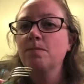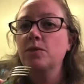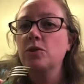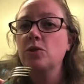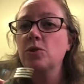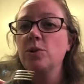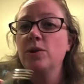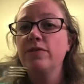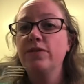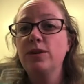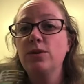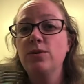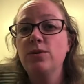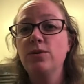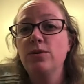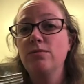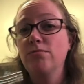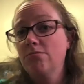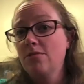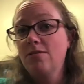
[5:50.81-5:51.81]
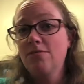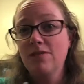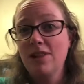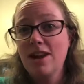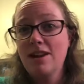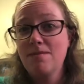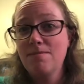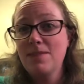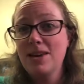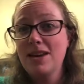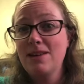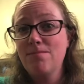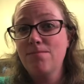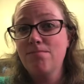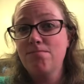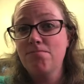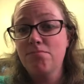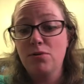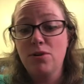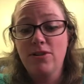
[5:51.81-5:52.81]
So if you, like me,
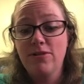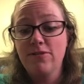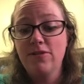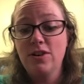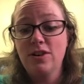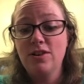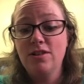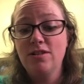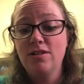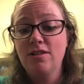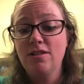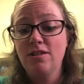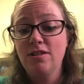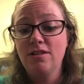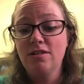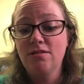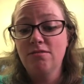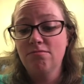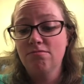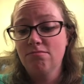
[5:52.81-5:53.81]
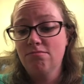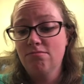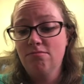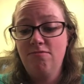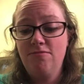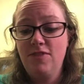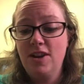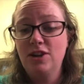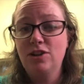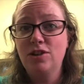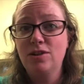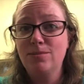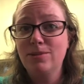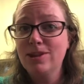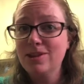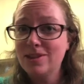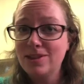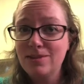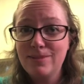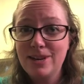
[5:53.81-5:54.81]
prefer your
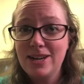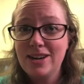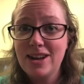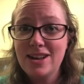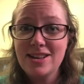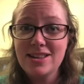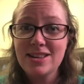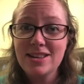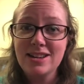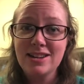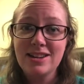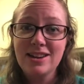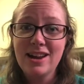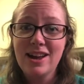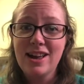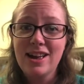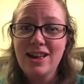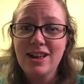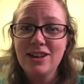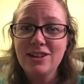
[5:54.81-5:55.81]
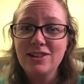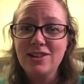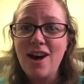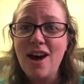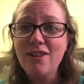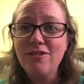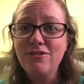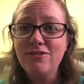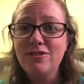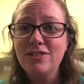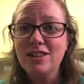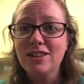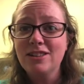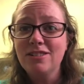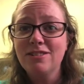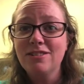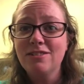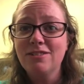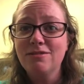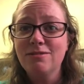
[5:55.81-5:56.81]
vegetables to be nice and soft
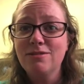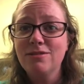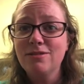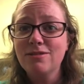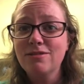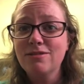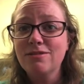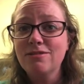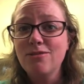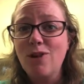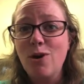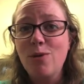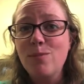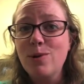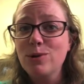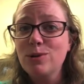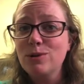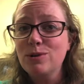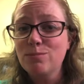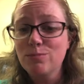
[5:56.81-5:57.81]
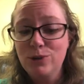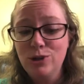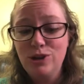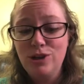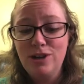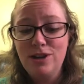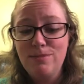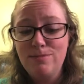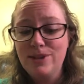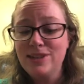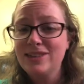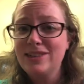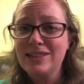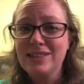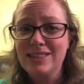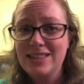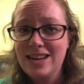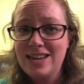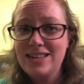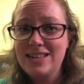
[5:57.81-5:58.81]
and almost mushy, but
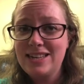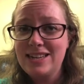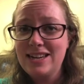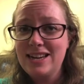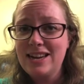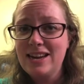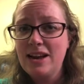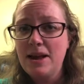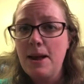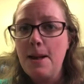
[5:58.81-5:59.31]
still tasty,